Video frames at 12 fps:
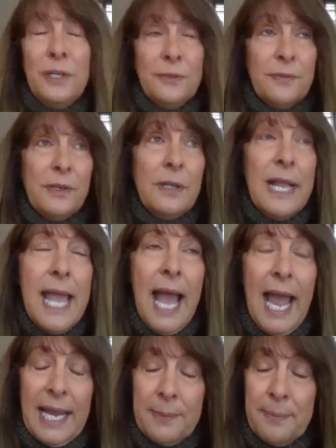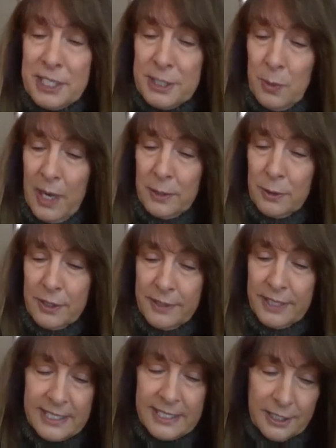wonderful. I had mentioned White
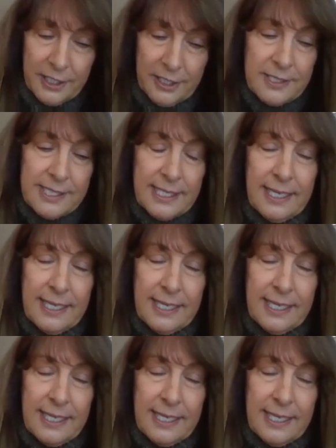Orchid Interiors,